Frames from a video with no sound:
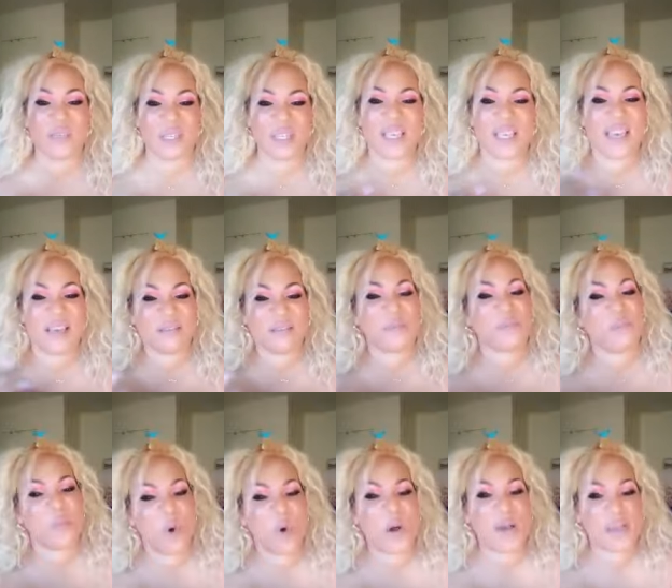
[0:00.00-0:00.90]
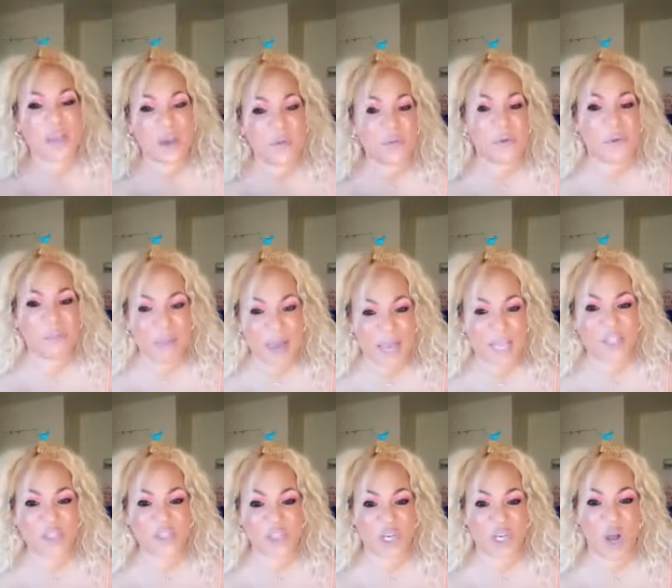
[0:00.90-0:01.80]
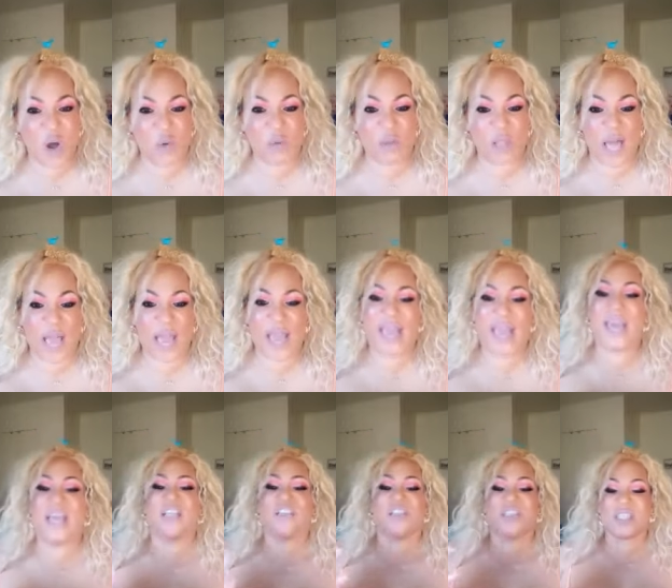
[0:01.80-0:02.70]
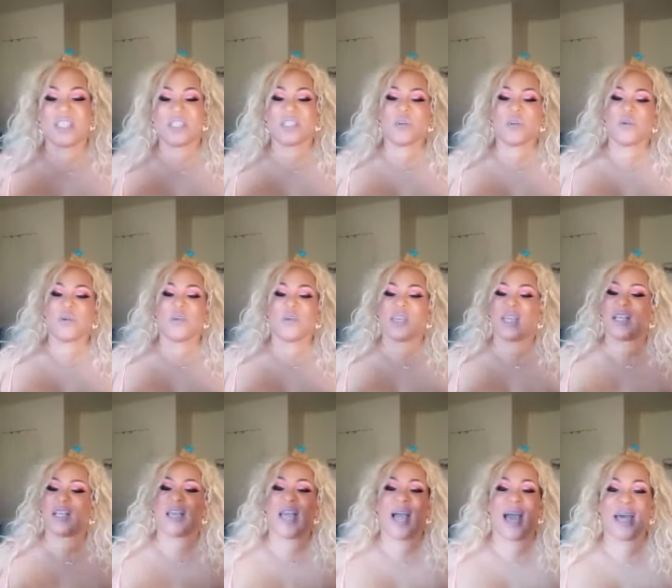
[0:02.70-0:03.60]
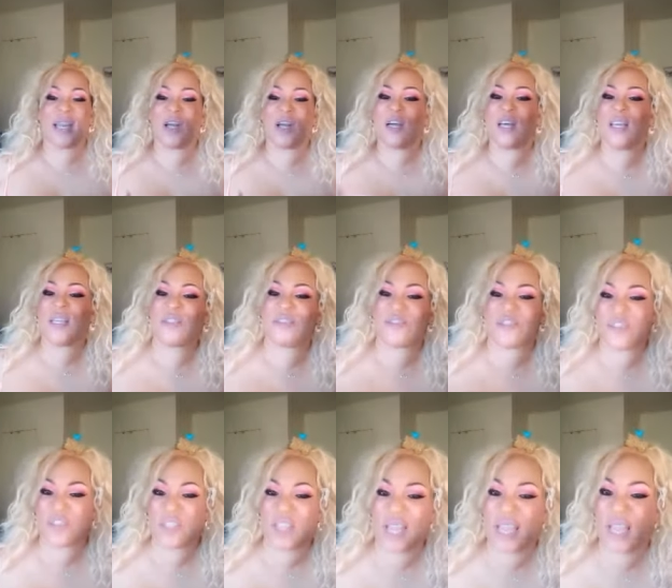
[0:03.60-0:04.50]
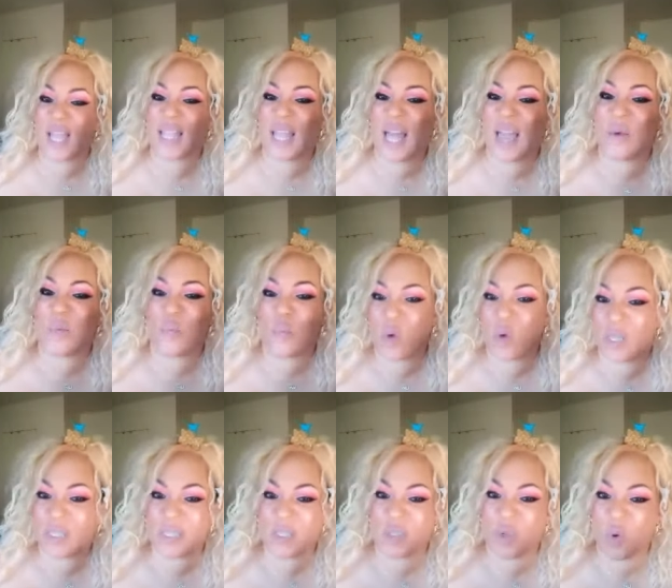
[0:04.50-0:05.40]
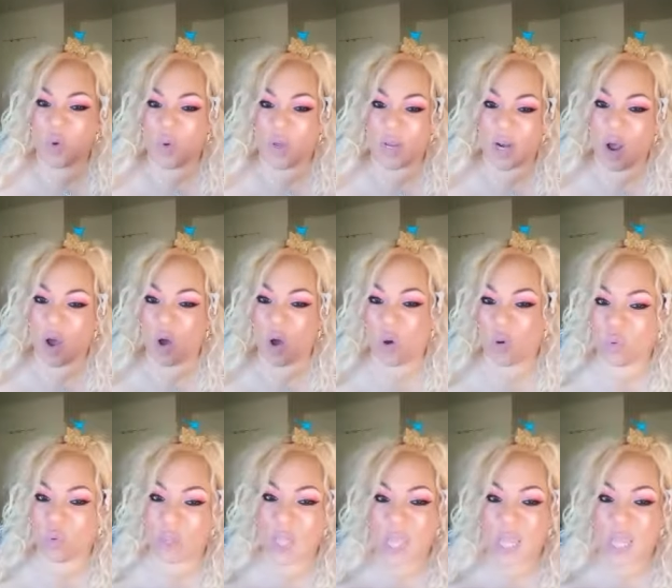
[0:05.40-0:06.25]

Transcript: it gives more information online just so you can kind of understand like what's going on